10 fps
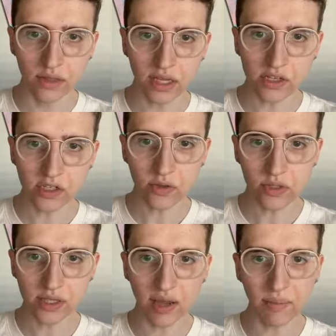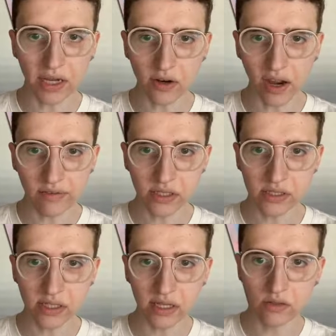the issue is that by crafting
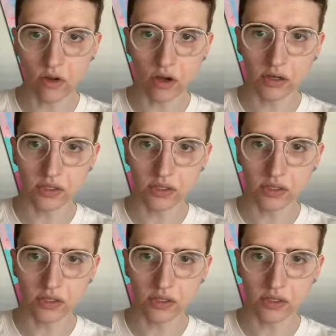state law